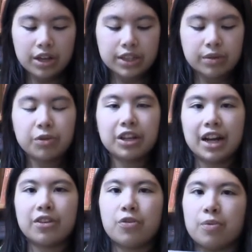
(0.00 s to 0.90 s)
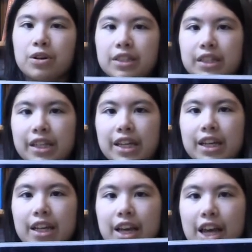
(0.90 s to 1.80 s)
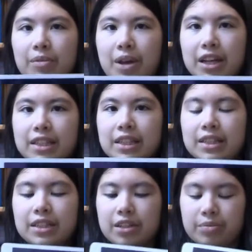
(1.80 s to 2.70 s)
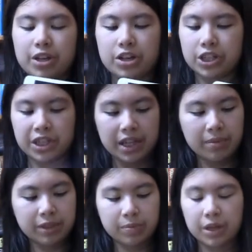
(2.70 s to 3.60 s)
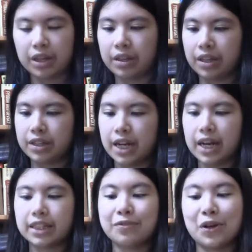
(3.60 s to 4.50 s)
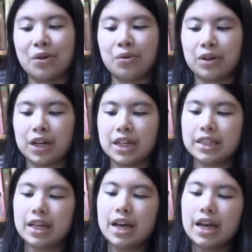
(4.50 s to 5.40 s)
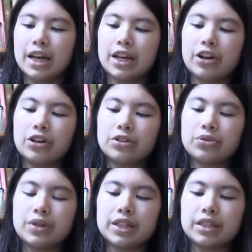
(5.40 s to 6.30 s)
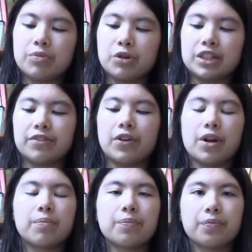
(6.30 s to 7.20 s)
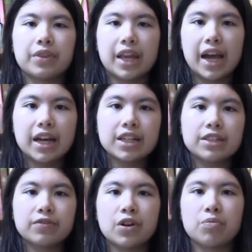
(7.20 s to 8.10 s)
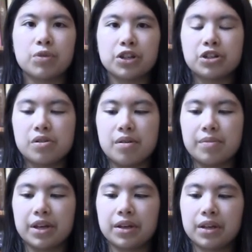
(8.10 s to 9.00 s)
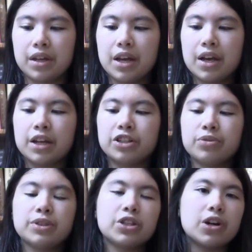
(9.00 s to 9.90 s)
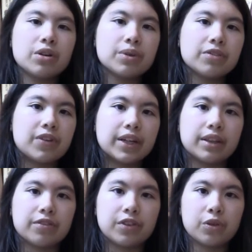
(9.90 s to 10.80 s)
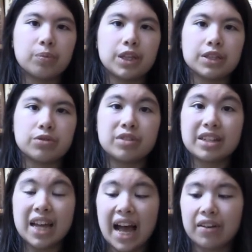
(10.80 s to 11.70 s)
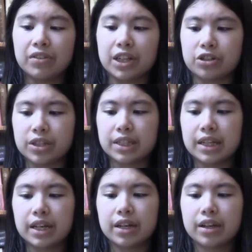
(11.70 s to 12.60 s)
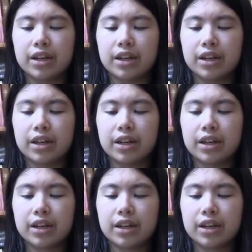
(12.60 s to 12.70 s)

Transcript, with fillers: Someone that I know personally, Anne Makosinski, because she came to speak at the TEDx event I organized, her story is somewhat different. Anne is from British Columbia, and she was talking with a friend in the Philippines who didn't have electricity.